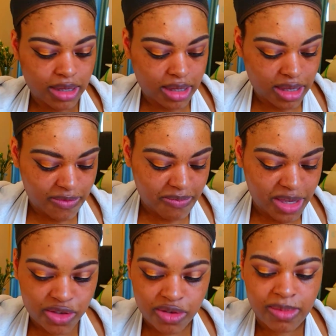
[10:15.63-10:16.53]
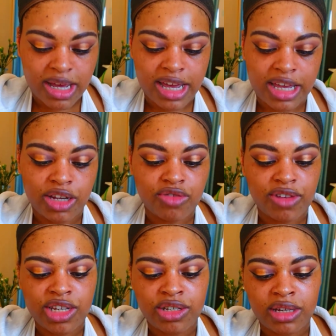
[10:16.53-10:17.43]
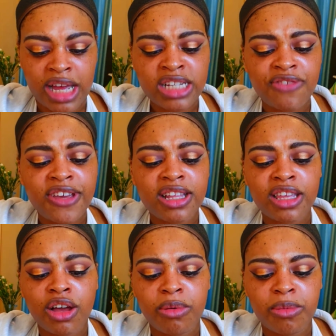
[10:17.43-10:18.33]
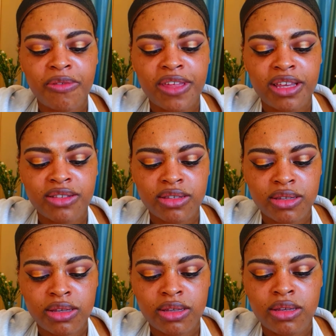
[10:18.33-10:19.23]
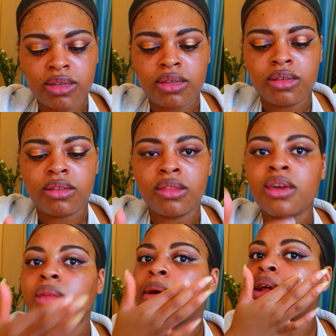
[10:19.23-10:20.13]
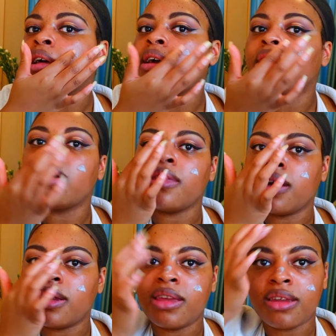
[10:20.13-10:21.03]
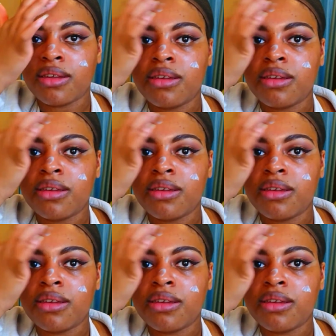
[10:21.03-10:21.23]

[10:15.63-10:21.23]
give me some hydration I actually think I did go in with this thinking about it I think I did